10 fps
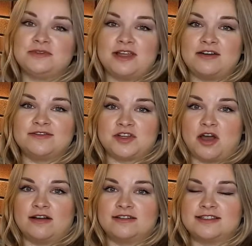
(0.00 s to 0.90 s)
love
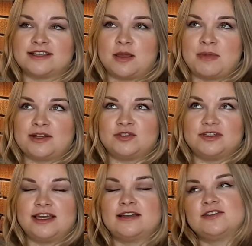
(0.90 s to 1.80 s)
dogs. I'm
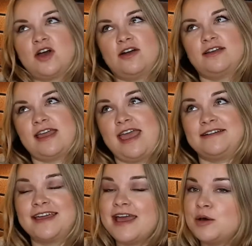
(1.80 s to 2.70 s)
actually a dog and
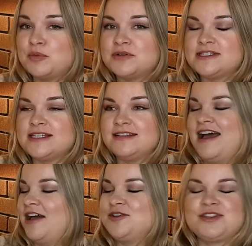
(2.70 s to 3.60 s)
a cat person.
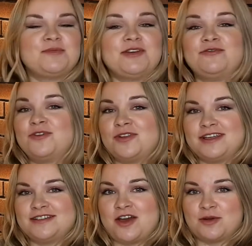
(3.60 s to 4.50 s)
I used to be
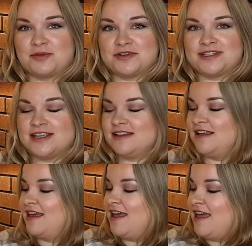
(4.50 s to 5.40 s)
fully a dog person,
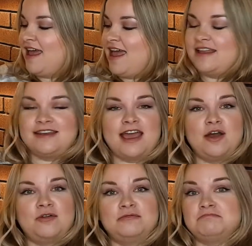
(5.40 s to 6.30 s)
and
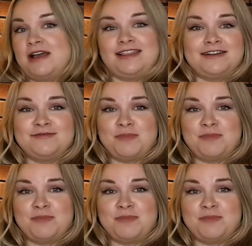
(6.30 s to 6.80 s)
now I love